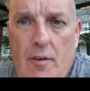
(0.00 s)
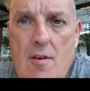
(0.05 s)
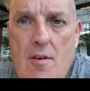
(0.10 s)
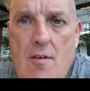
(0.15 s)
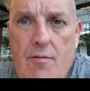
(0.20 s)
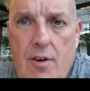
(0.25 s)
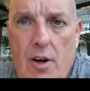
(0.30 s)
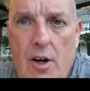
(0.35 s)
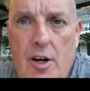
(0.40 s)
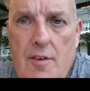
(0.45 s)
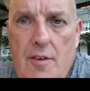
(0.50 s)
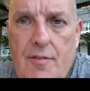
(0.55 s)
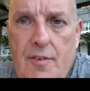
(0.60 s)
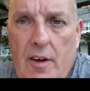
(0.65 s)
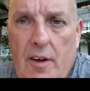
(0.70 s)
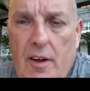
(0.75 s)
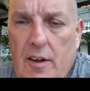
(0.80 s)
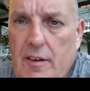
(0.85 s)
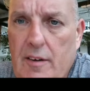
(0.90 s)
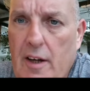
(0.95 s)

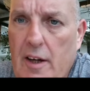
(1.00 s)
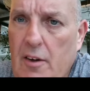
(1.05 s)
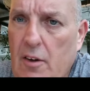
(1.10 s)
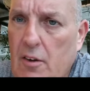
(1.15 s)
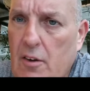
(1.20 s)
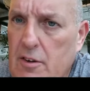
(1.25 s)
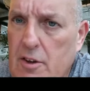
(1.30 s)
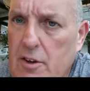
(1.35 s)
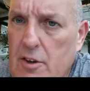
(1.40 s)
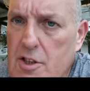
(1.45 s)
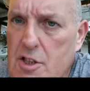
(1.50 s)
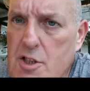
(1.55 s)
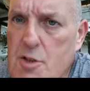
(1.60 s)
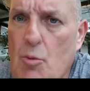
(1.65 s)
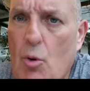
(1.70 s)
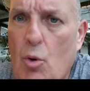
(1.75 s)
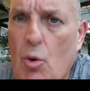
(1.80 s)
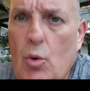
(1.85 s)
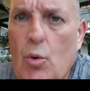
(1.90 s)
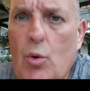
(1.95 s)
They're not your
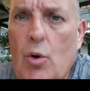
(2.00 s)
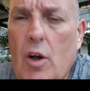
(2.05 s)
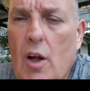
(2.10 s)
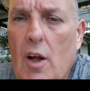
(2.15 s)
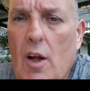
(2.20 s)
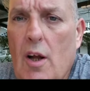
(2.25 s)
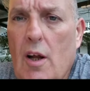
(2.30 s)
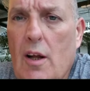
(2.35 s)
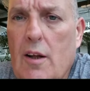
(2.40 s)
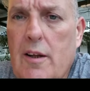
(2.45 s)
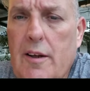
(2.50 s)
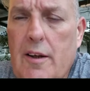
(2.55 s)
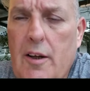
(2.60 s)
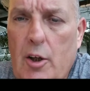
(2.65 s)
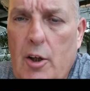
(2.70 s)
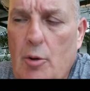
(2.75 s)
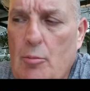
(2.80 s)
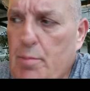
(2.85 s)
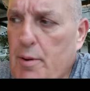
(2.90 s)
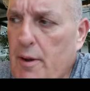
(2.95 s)
small little
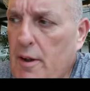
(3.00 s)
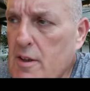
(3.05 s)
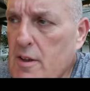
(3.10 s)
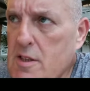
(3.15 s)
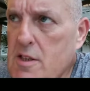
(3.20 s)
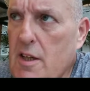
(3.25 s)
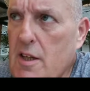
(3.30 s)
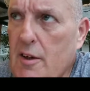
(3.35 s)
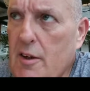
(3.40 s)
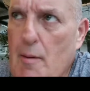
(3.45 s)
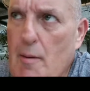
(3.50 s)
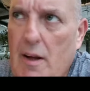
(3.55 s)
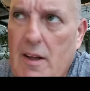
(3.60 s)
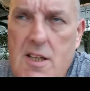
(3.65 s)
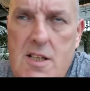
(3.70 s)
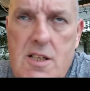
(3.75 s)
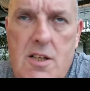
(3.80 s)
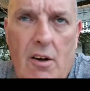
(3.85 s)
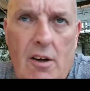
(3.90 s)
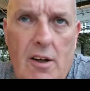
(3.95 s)
lumpias. They're about the
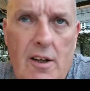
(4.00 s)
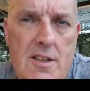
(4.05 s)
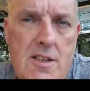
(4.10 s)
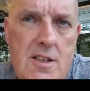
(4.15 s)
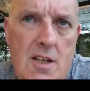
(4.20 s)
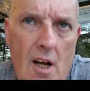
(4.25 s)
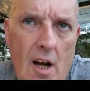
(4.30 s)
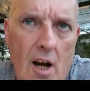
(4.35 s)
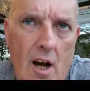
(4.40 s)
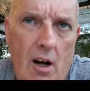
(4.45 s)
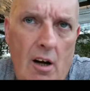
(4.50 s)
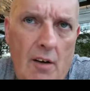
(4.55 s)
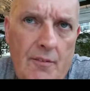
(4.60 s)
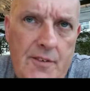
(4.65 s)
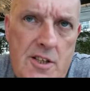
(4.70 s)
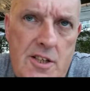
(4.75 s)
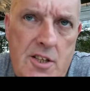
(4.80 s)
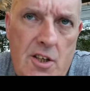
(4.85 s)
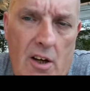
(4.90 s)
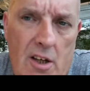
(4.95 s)
size, half the
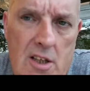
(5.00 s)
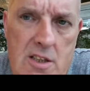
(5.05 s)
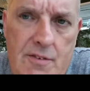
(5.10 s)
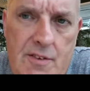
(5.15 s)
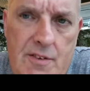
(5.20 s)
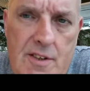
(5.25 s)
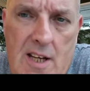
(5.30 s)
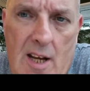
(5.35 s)
size of a San